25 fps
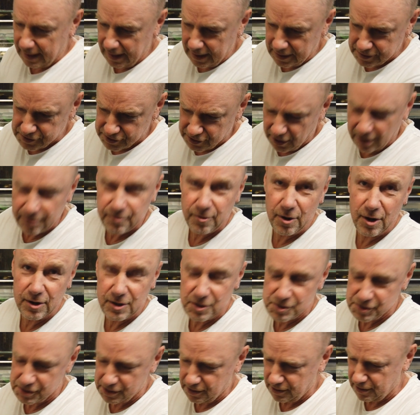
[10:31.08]
It's not
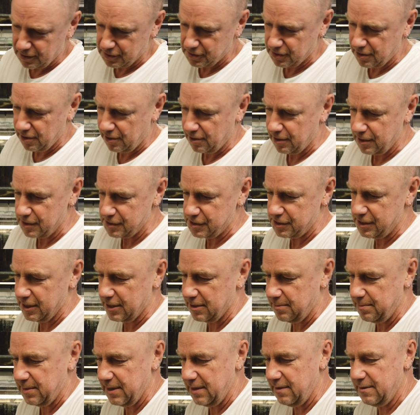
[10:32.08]
rocket science, guys. You
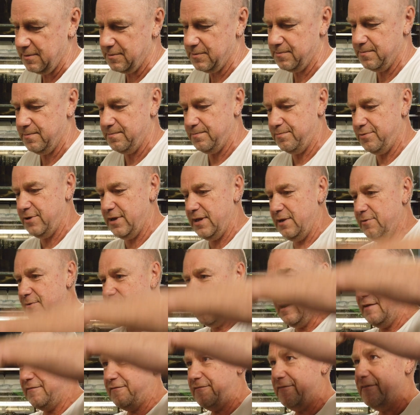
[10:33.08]
can be pretty
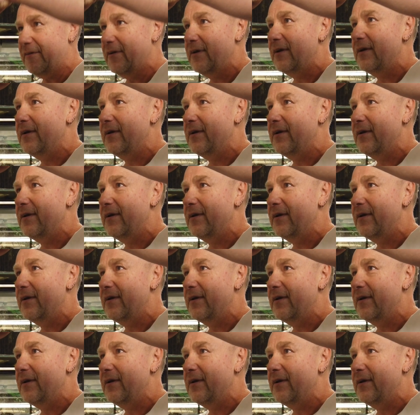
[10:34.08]
rough.